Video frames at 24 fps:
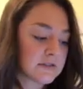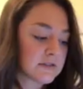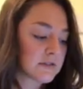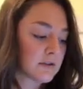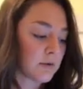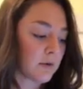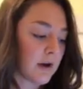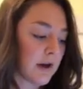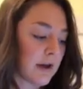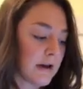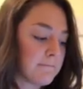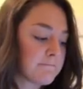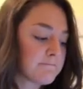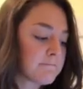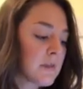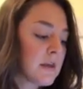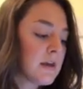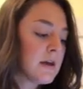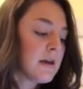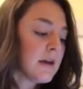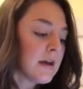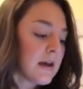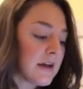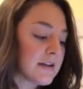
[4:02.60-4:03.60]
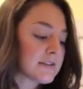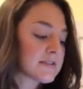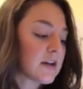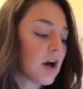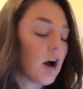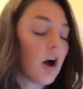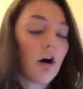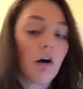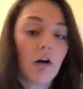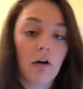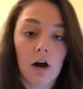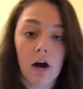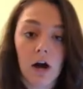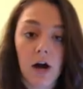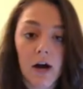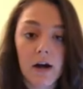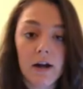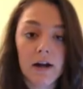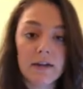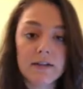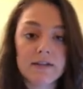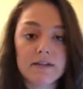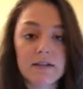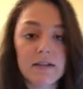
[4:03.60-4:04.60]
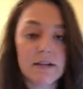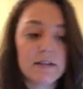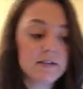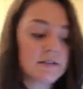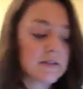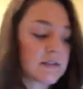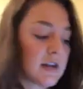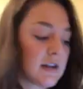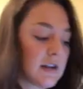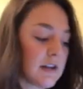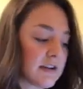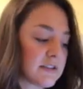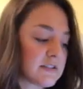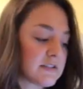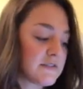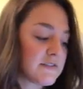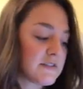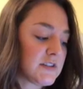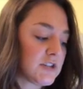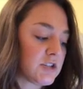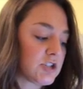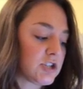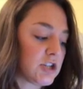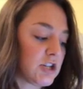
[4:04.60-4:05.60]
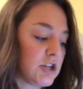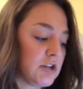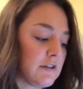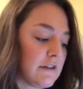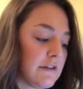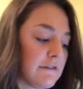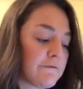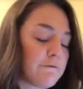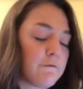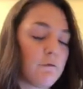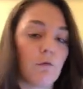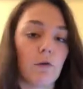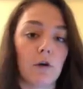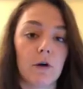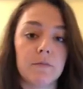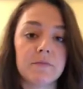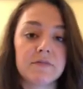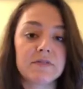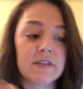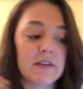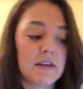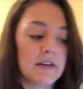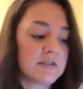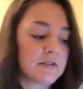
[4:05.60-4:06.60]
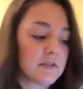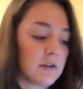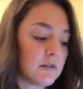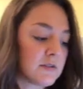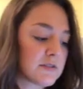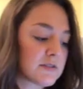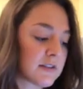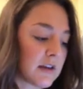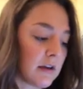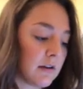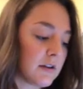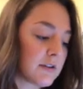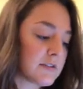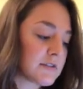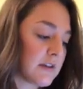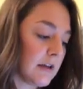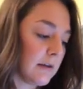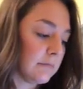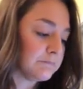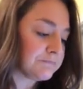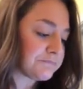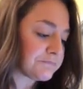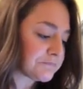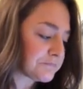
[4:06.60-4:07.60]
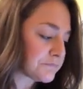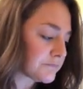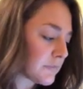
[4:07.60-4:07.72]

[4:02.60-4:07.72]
okay? It's a hard and dense connective tissue that forms the adult skeleton,